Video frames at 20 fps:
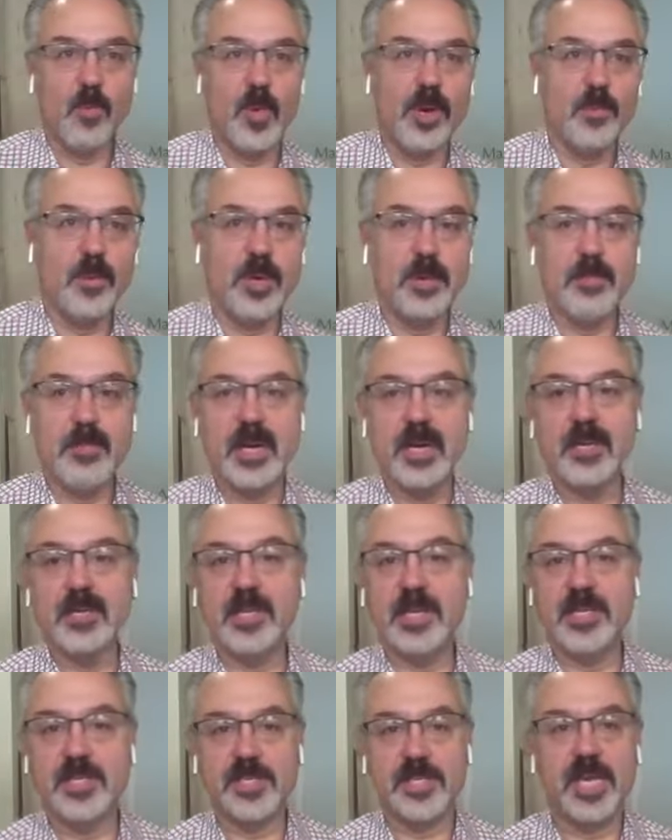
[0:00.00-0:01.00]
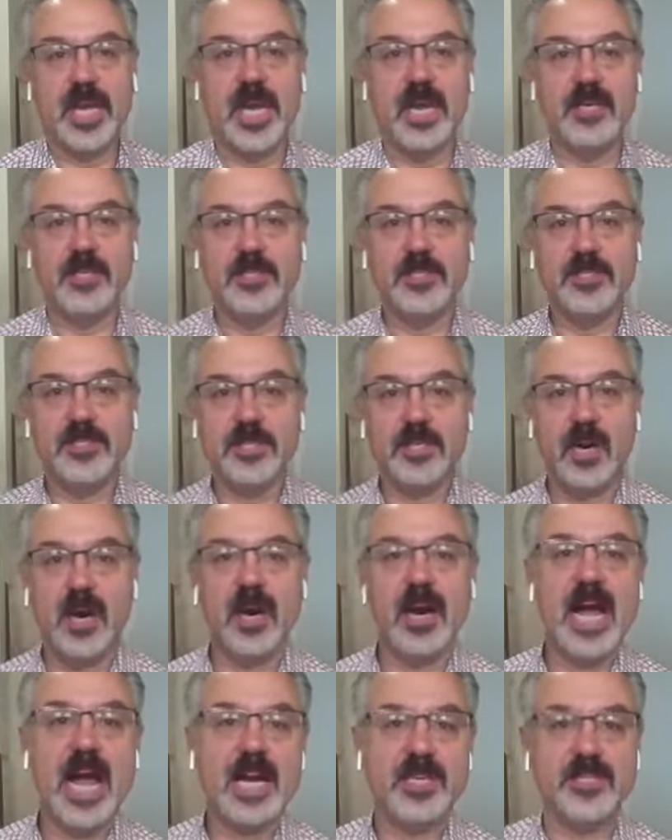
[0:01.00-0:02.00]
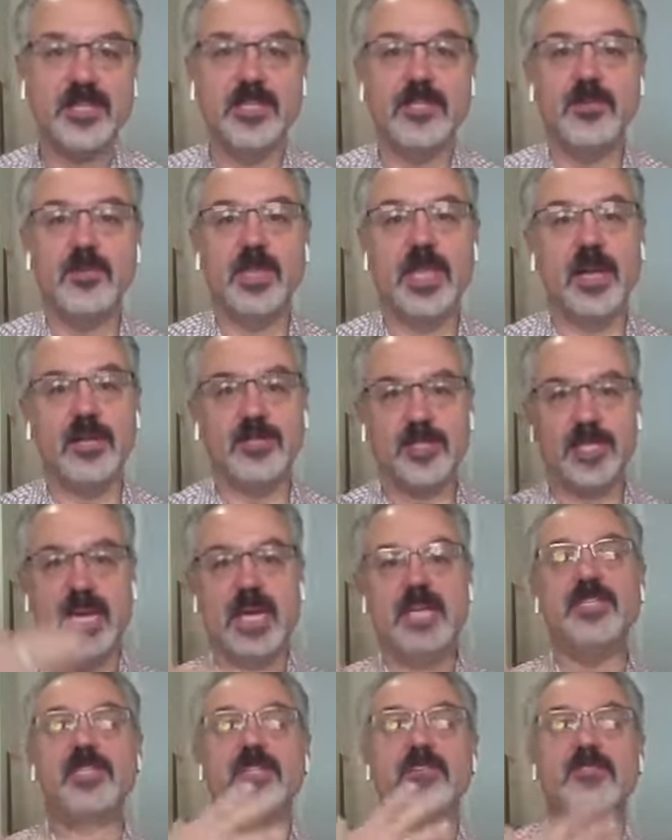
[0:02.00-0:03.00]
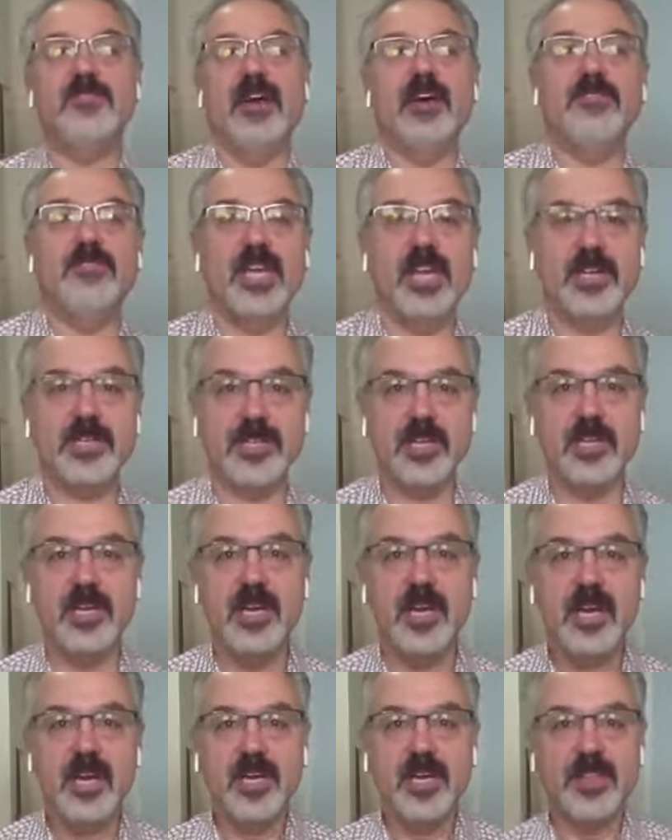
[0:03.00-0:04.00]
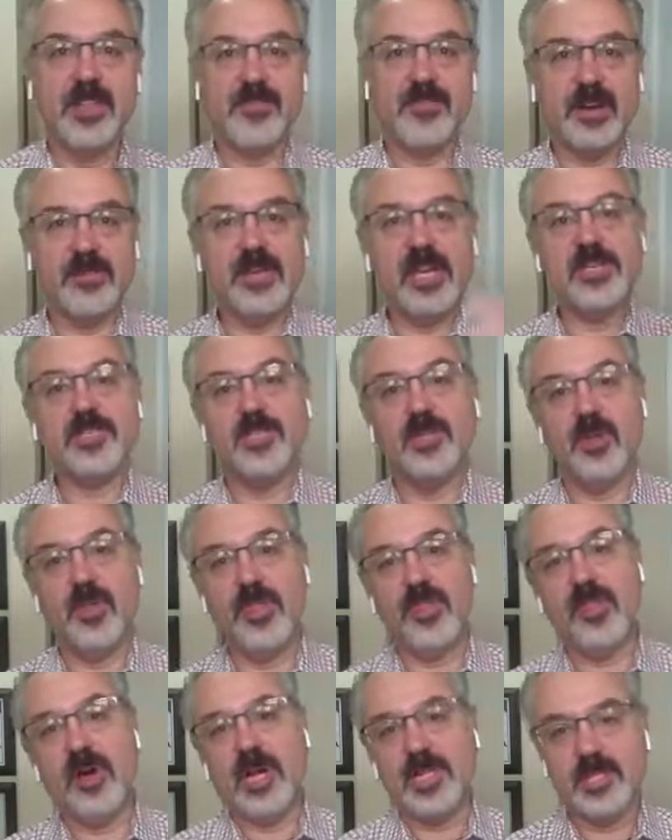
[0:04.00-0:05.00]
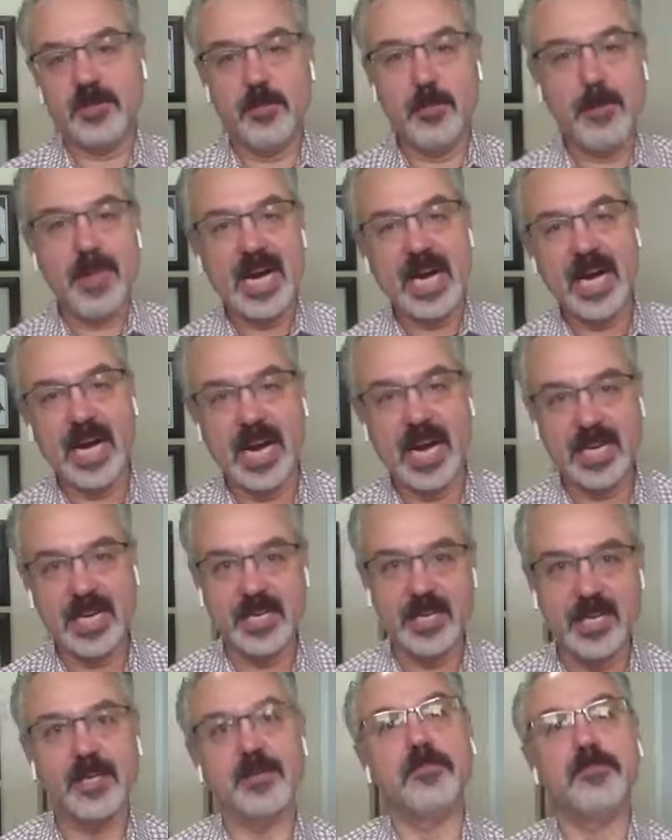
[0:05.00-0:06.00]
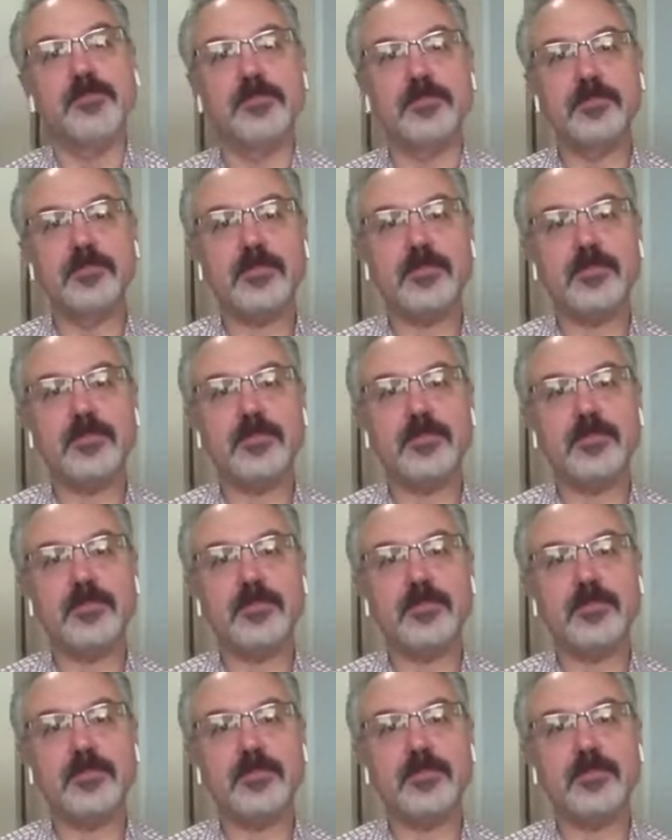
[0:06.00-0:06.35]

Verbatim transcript: when we merely change our actions without changing the foundation, the foundational thoughts behind it.